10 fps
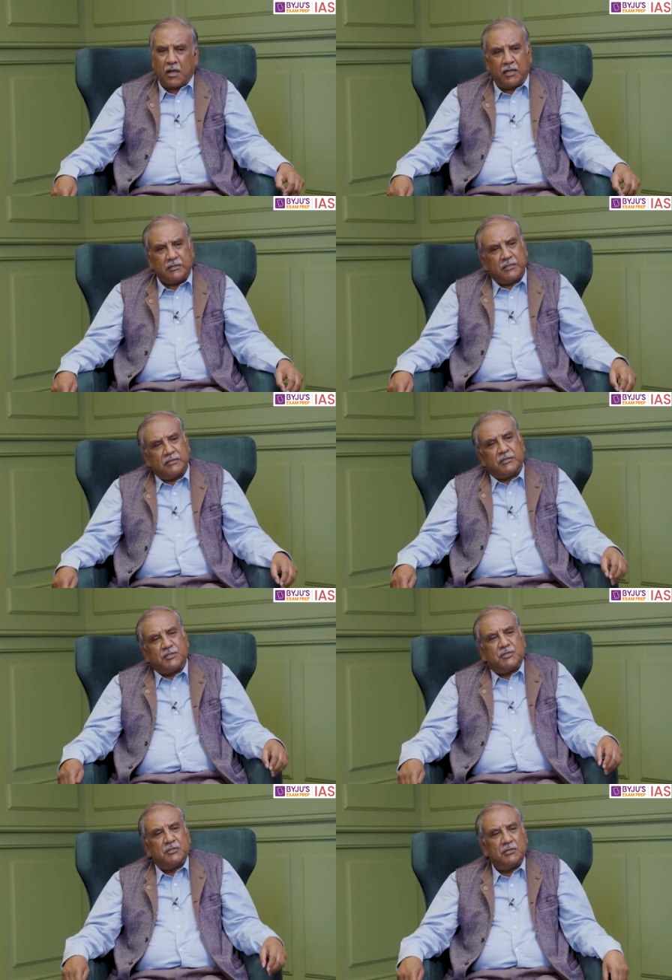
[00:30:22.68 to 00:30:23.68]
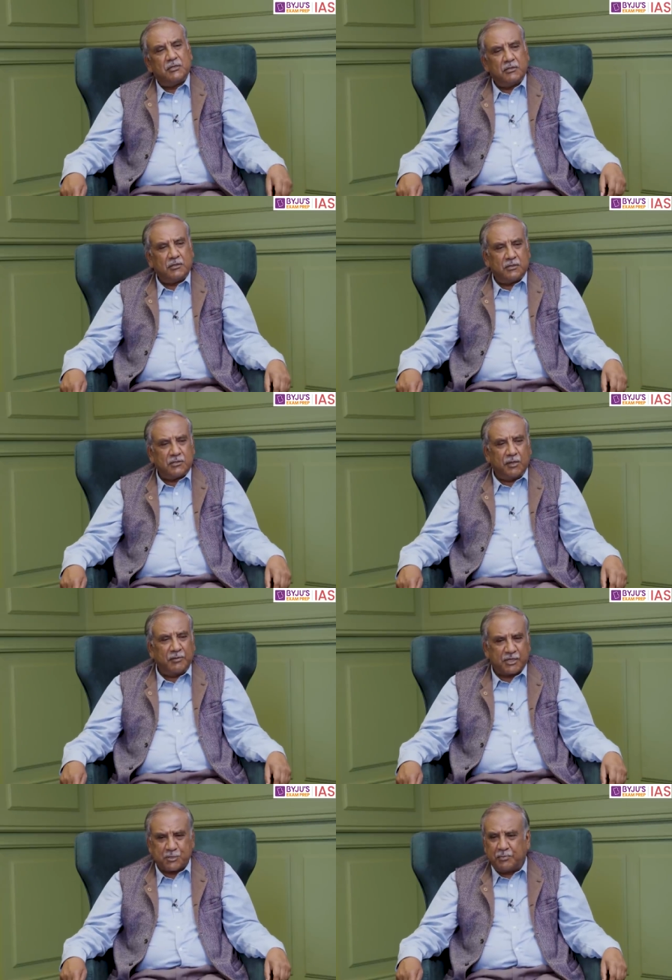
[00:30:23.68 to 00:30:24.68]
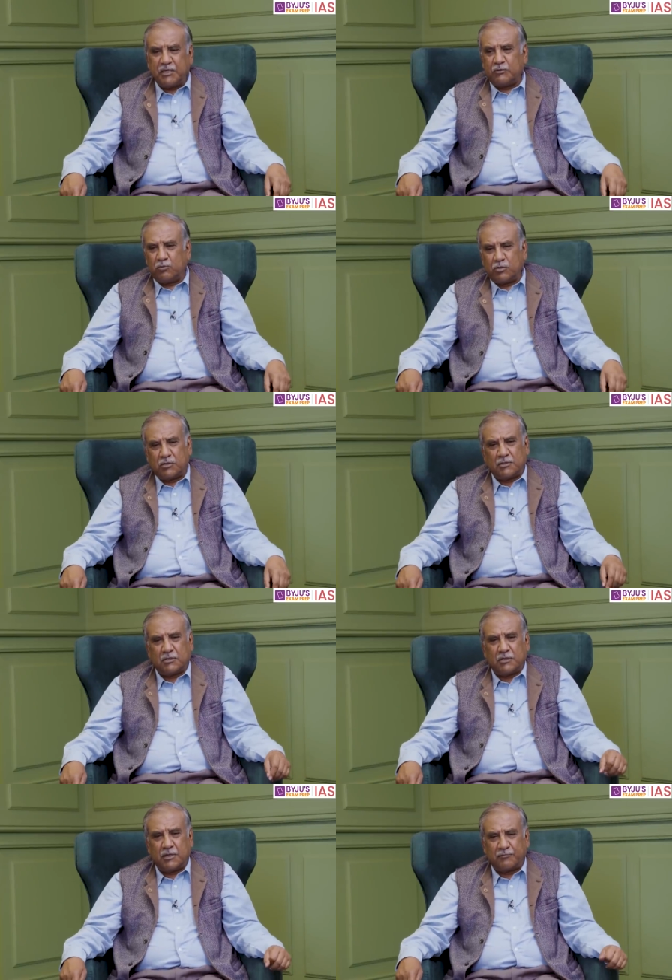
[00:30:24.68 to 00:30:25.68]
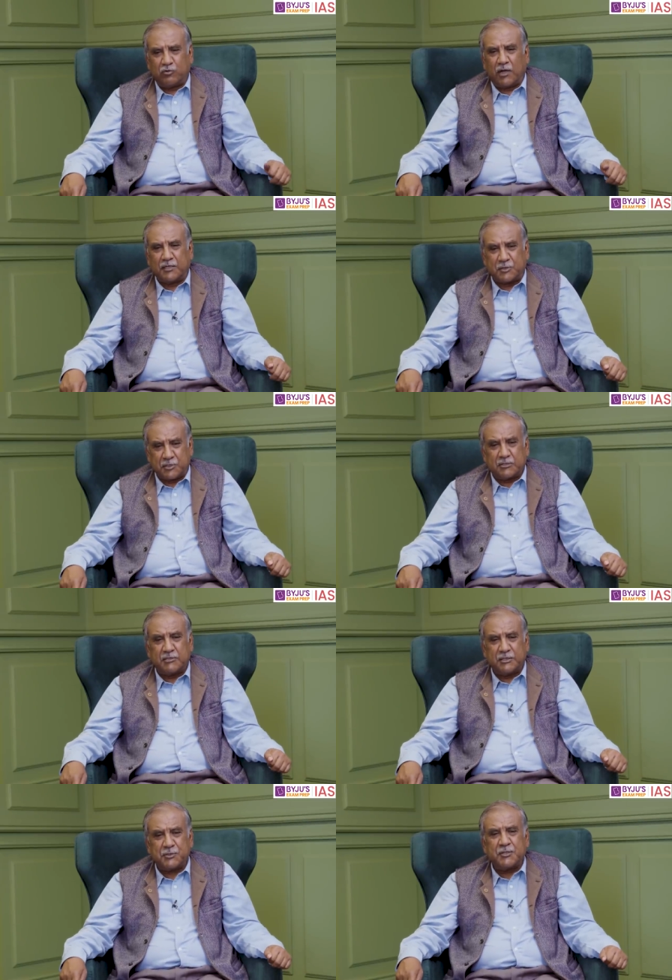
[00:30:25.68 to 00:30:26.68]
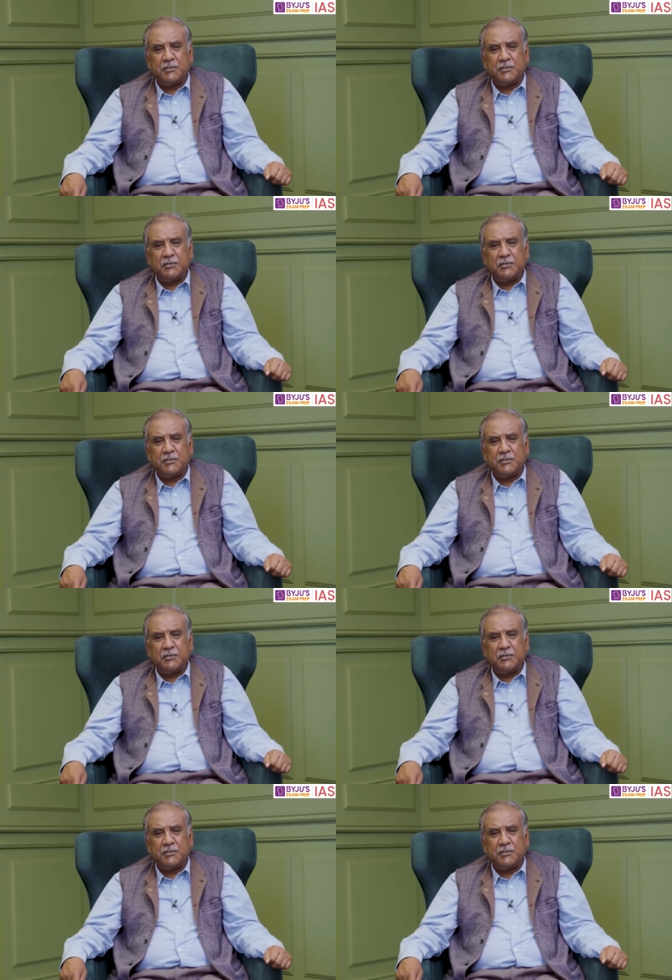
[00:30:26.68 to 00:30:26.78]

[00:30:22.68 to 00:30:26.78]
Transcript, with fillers: I think this some expert would have to answer this.